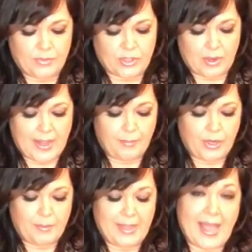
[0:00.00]
So I am
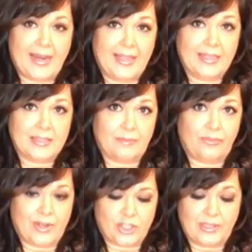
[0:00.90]
going to be adding in some
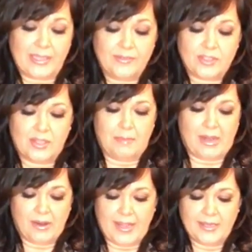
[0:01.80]
fresh leaves to the
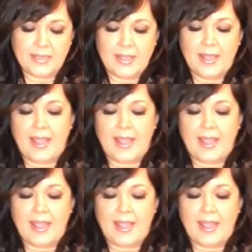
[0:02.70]
marinade.